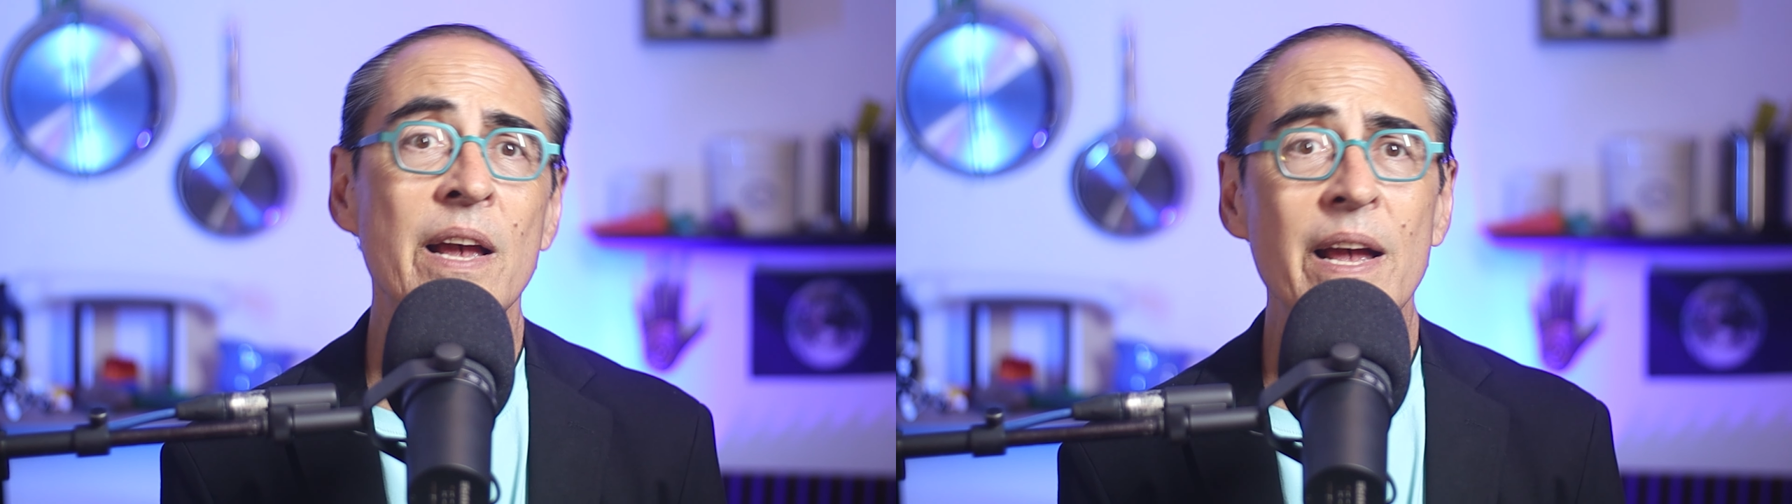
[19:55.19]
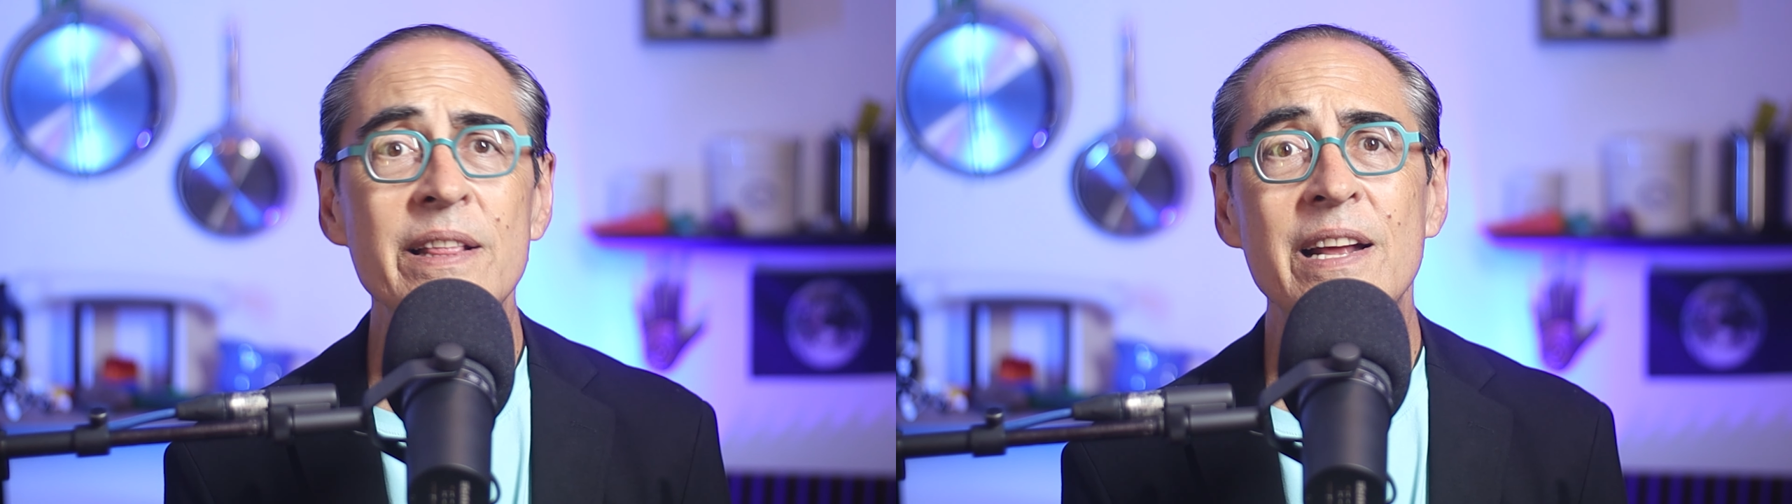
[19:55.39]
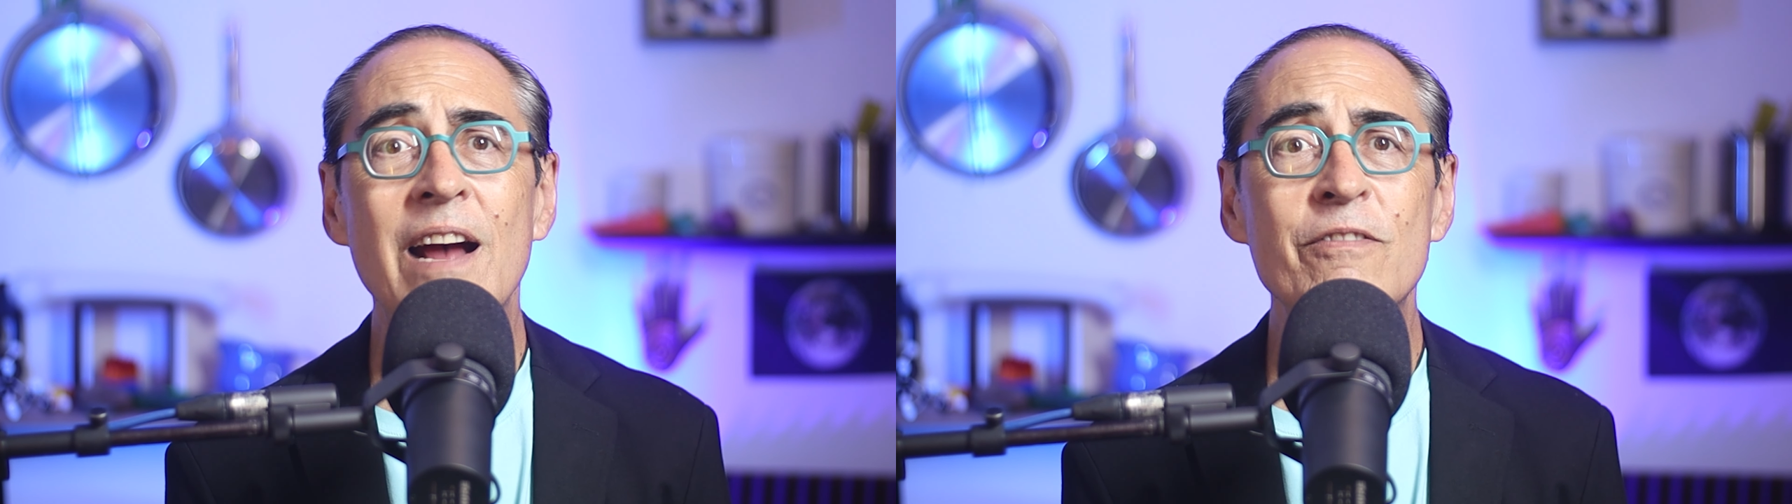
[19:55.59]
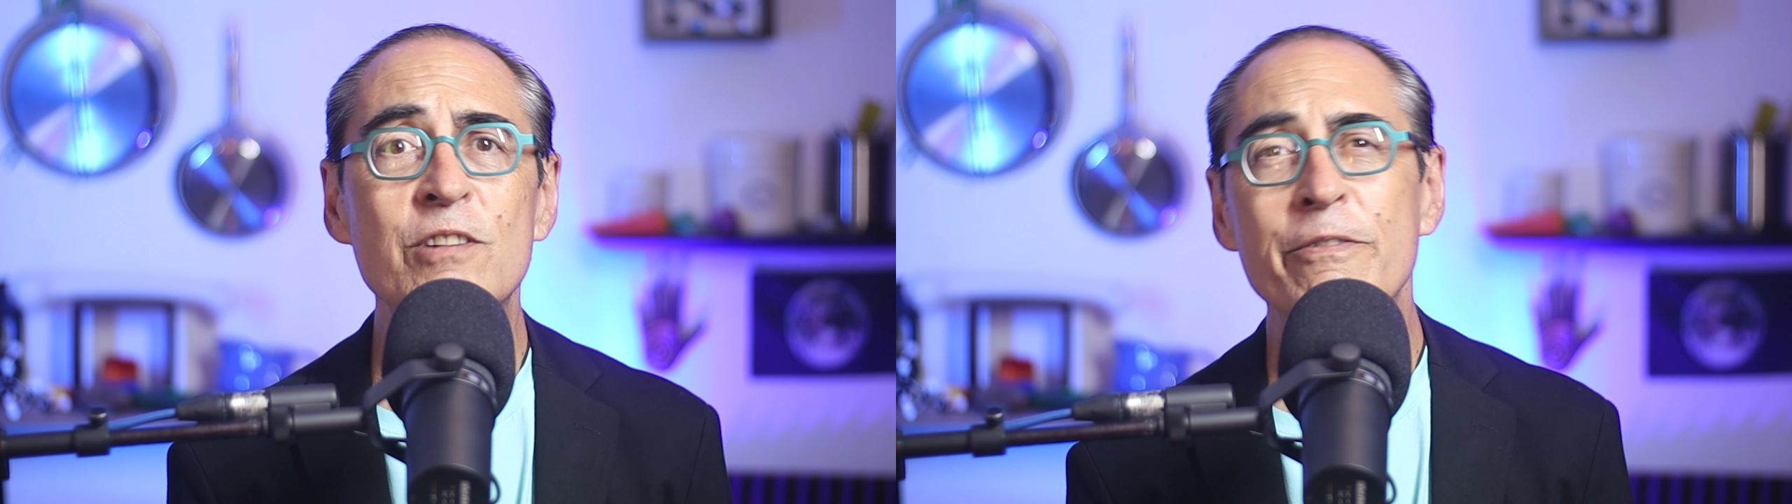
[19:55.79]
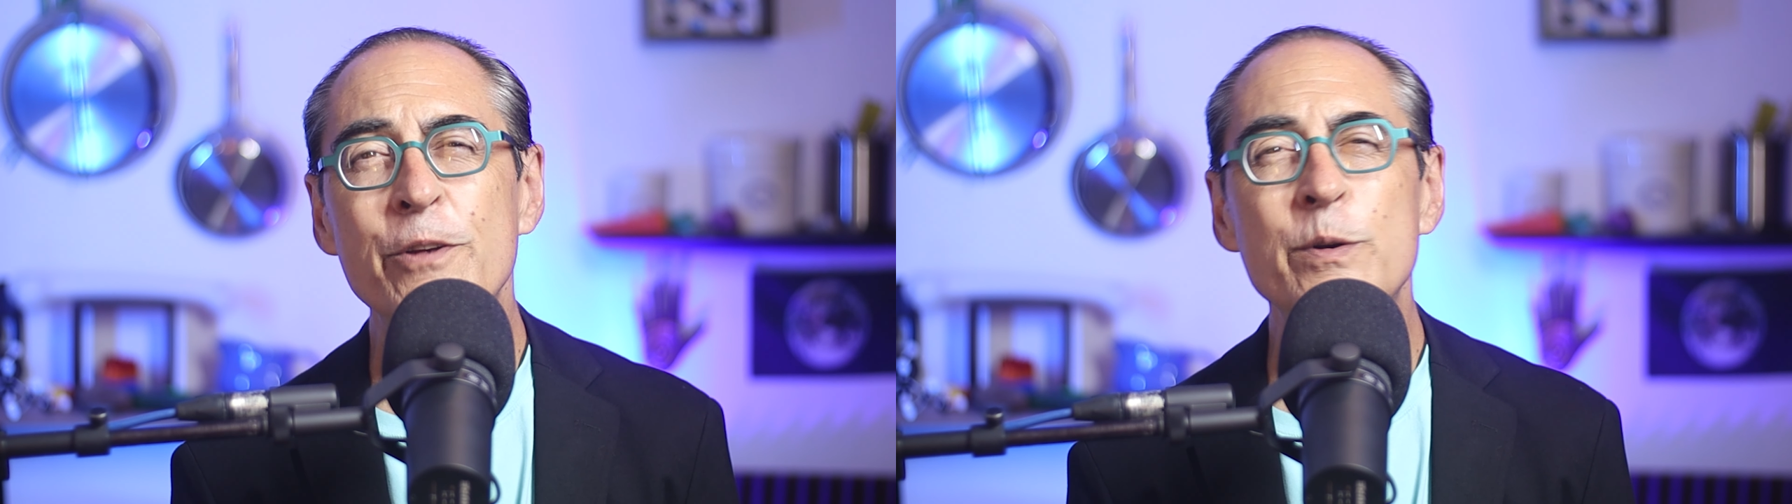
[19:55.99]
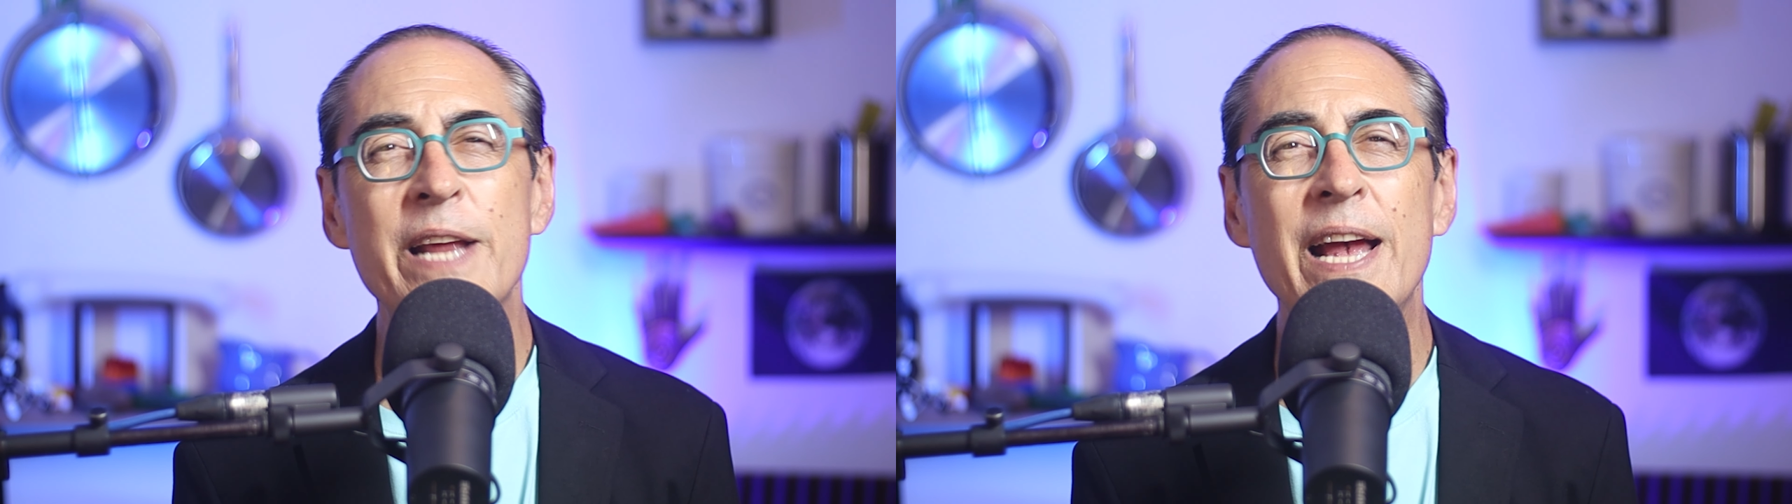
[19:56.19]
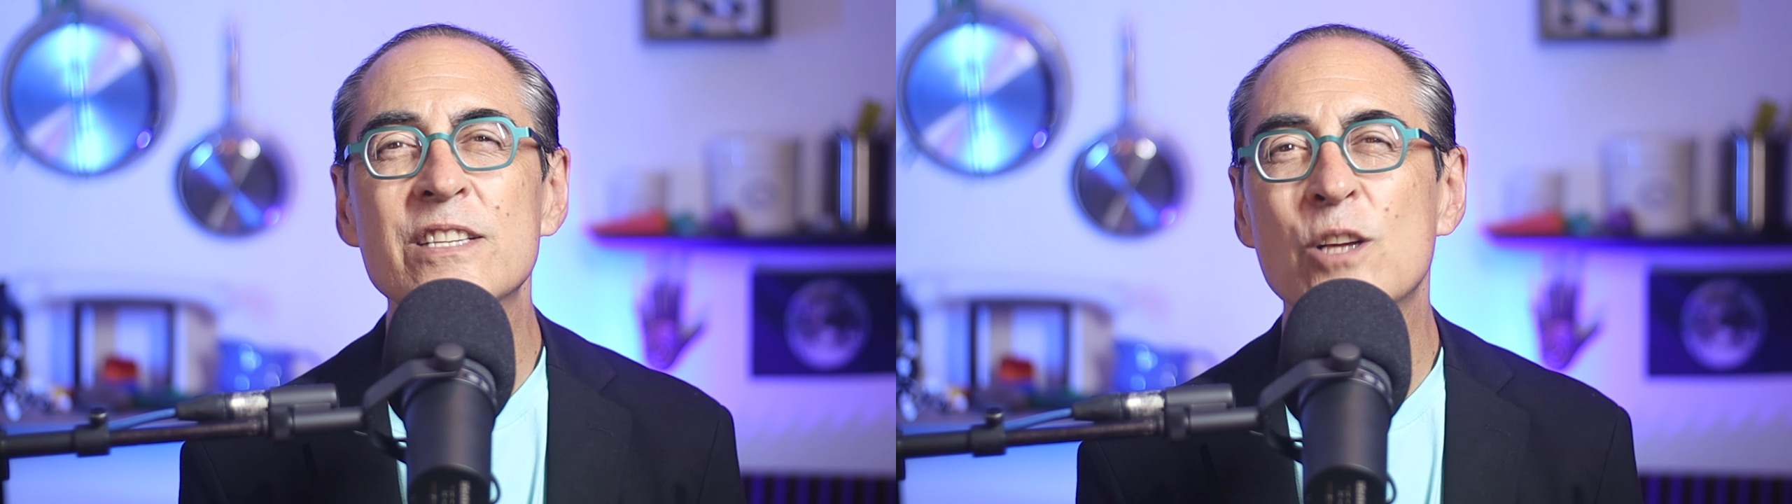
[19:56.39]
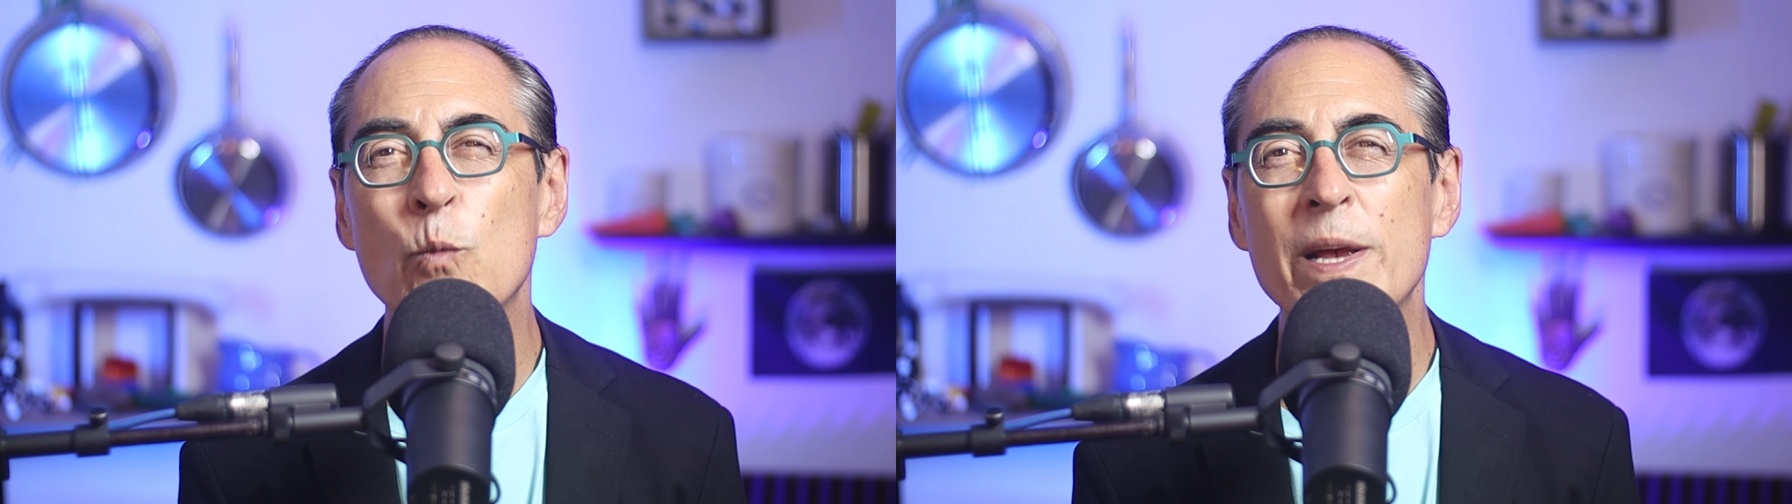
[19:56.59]
And then after a few
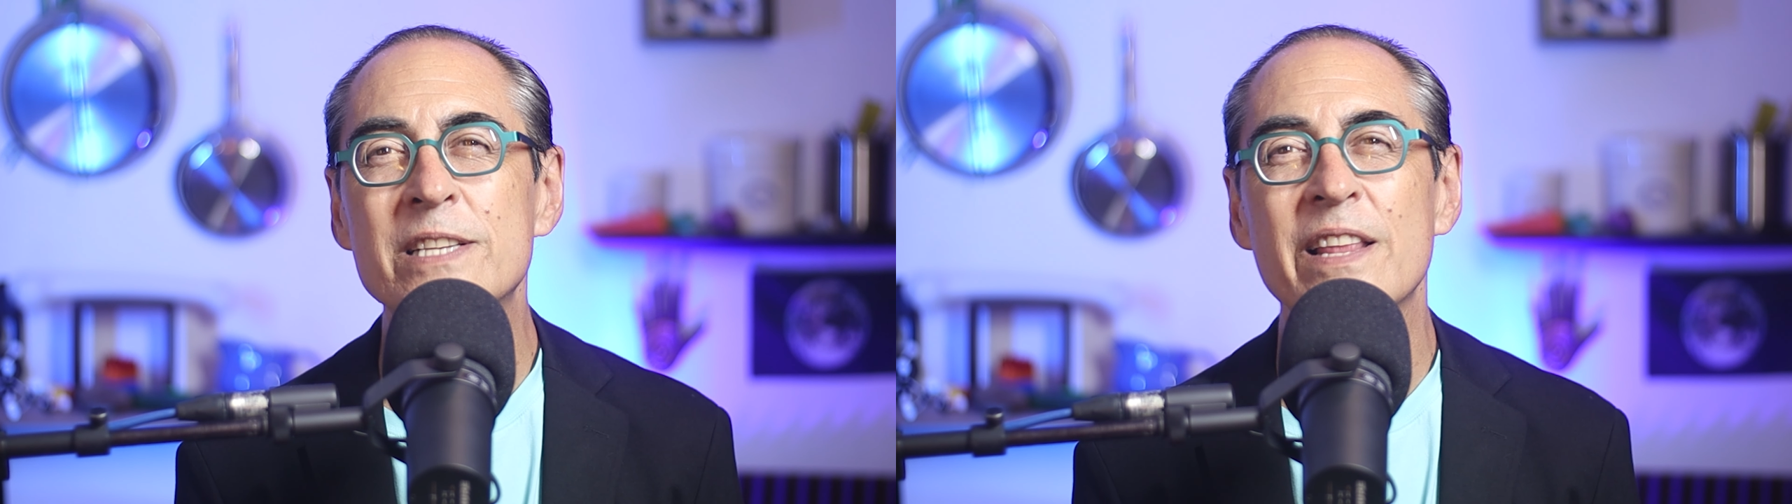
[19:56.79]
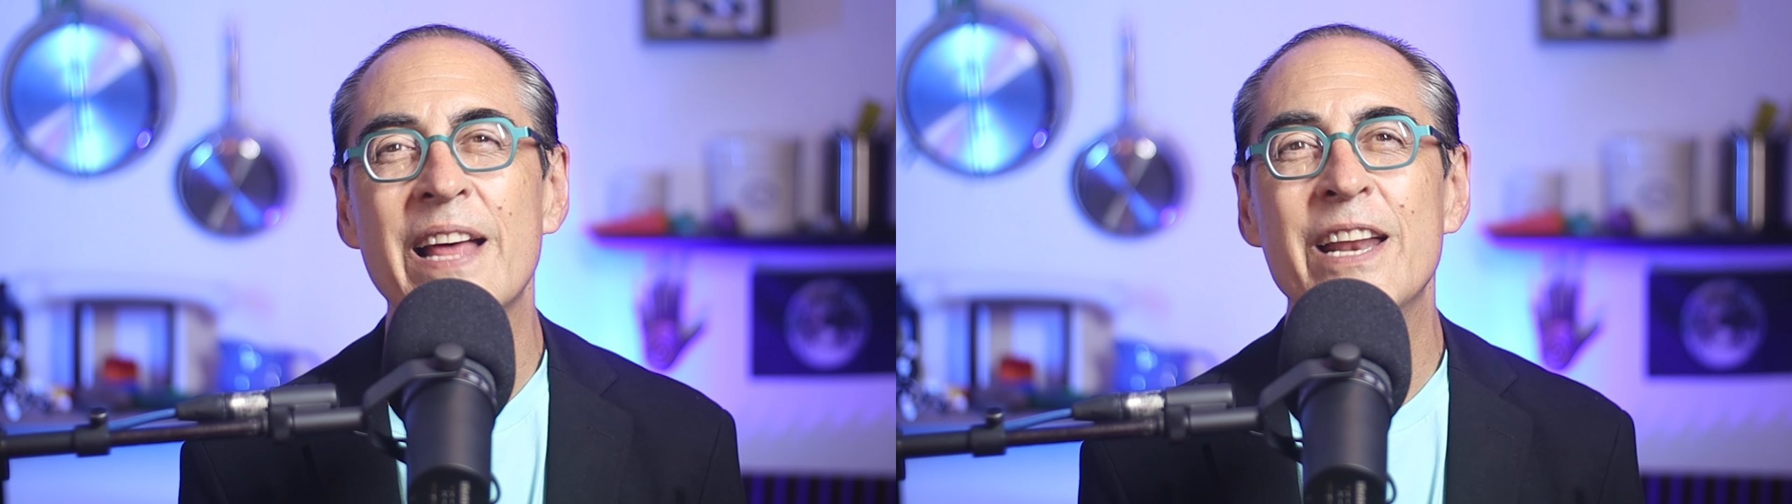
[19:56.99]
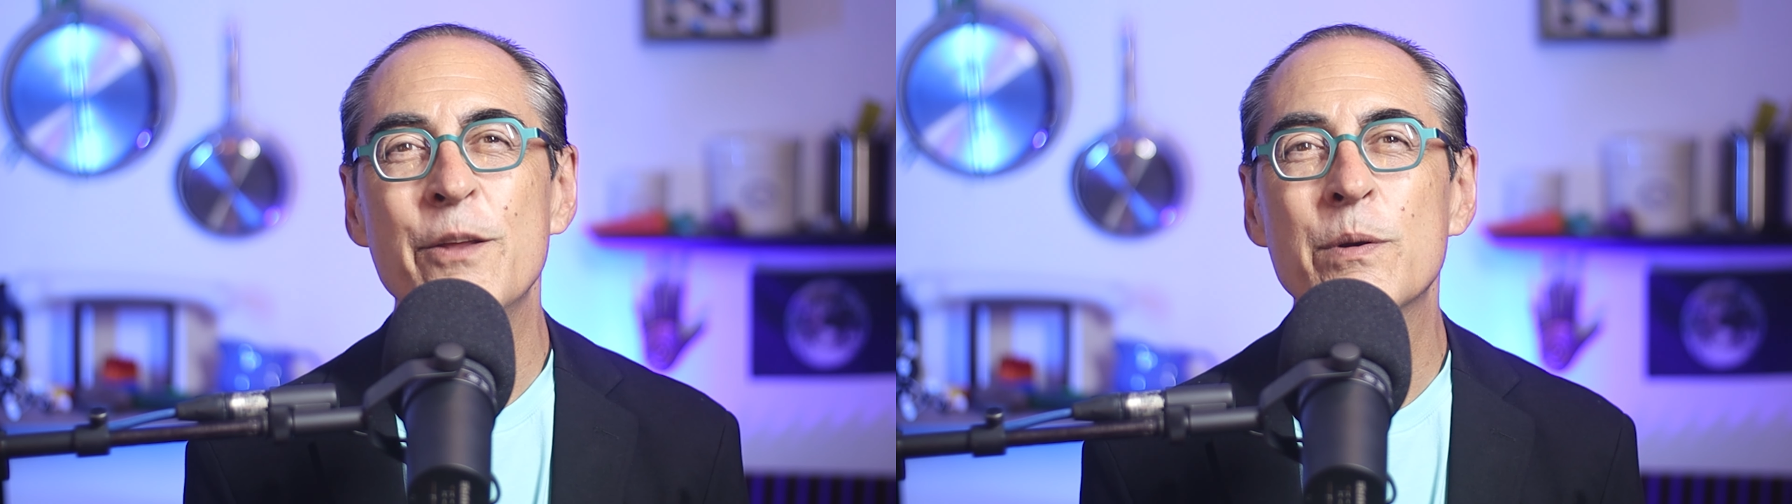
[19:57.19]
days or weeks of that,